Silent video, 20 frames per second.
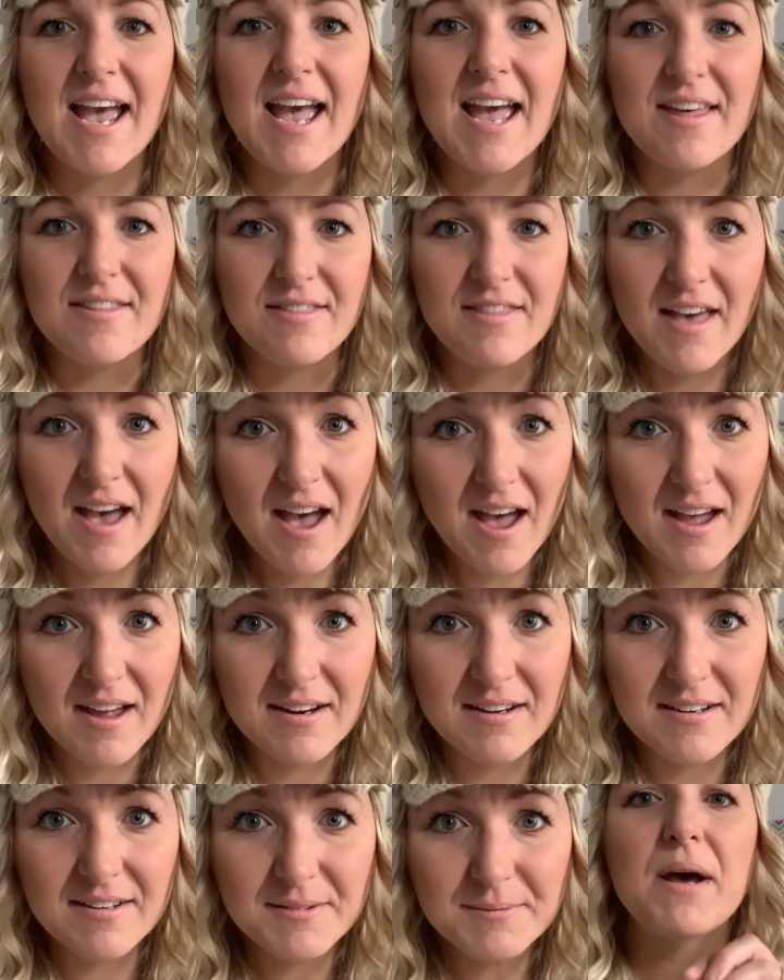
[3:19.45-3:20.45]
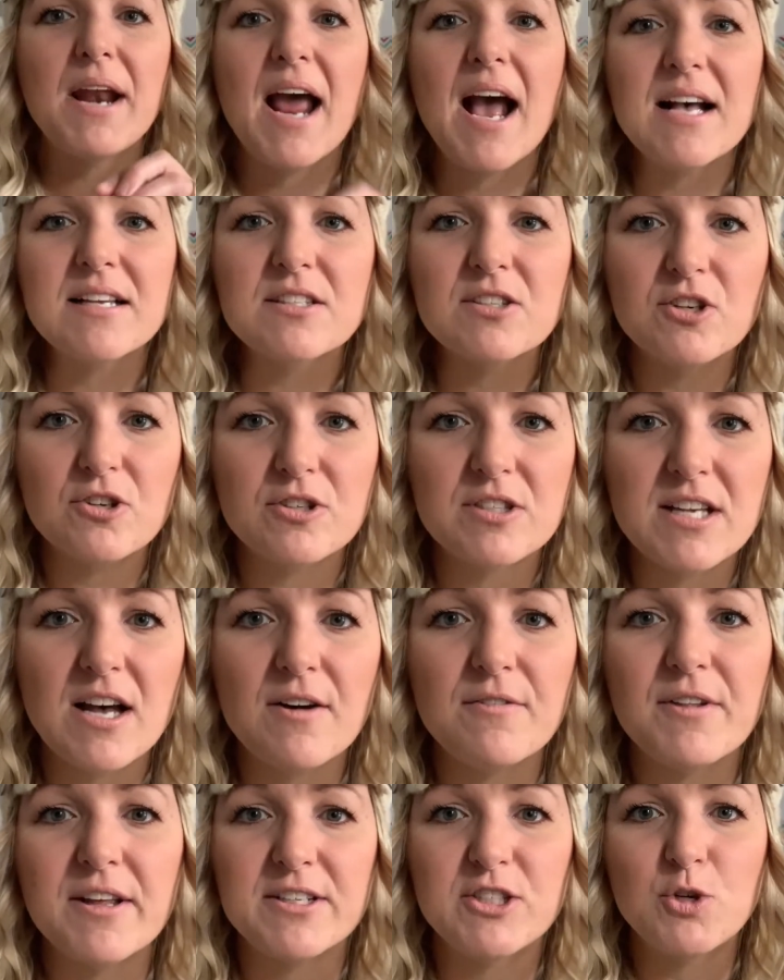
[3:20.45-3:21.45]
And then ask
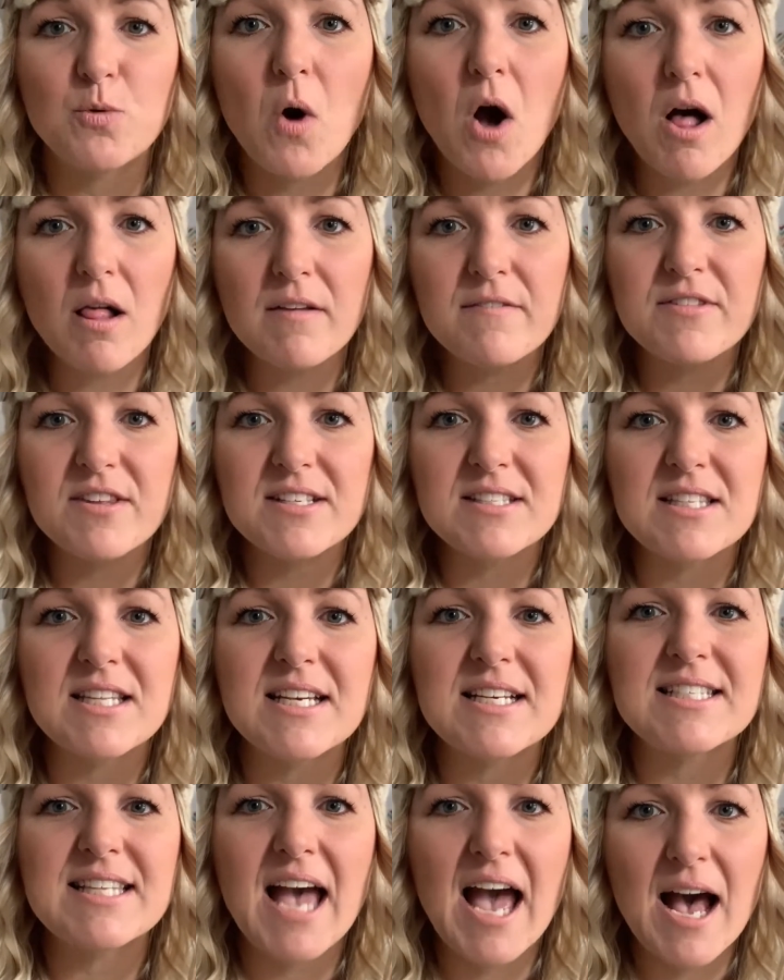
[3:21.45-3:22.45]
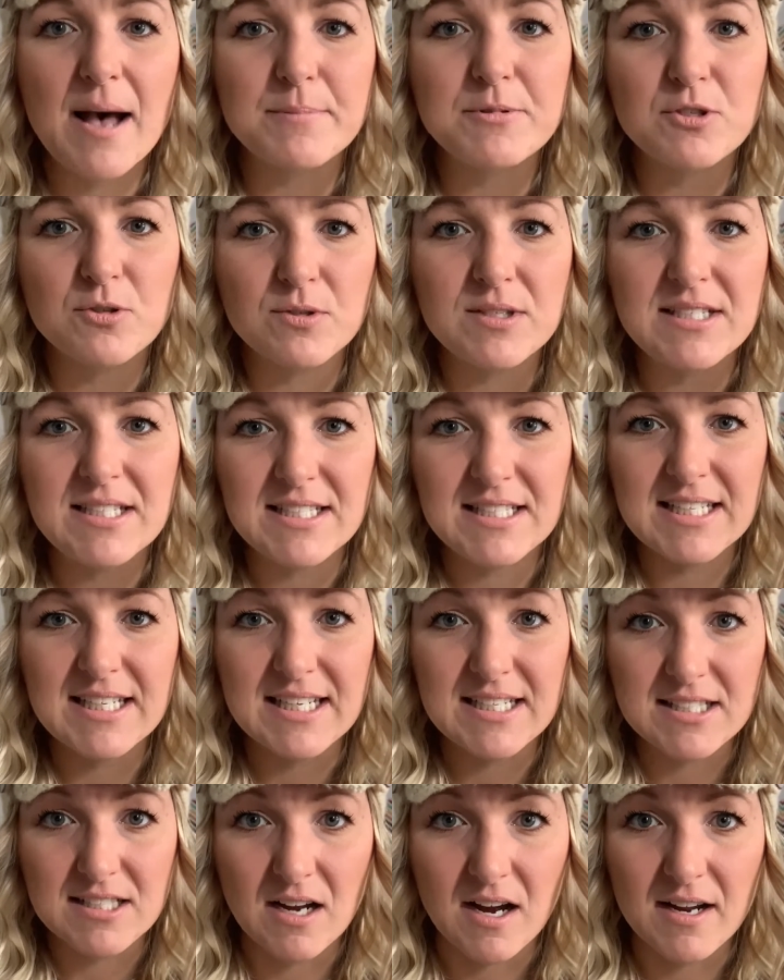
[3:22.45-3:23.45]
yourself, like, do all of these things absolutely need to
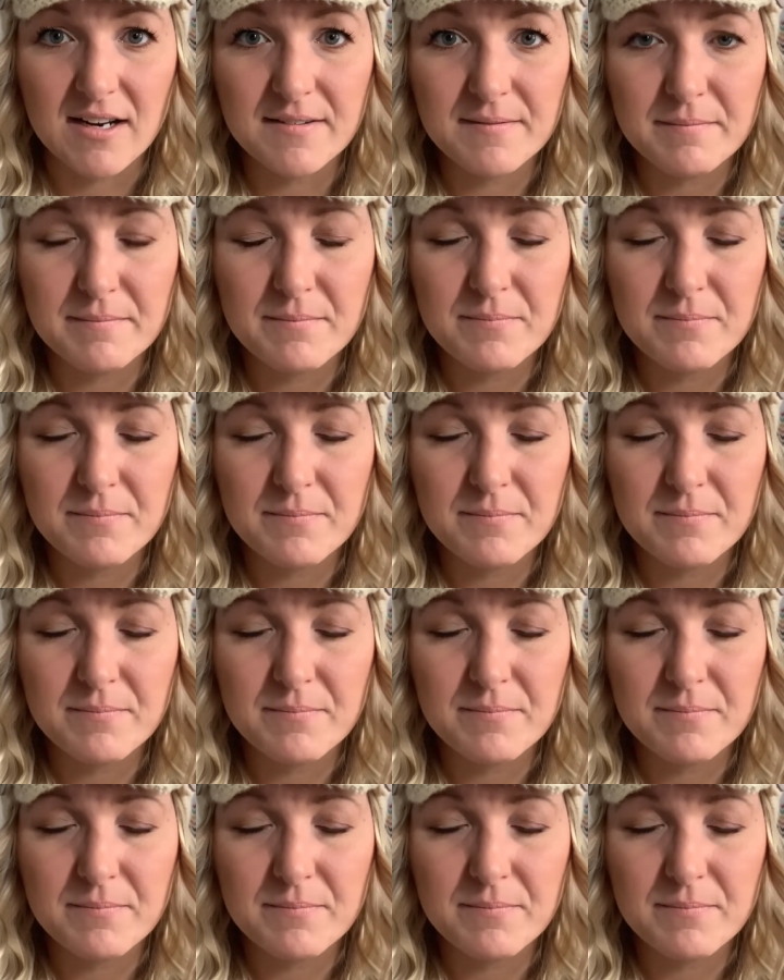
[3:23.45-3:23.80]
get done?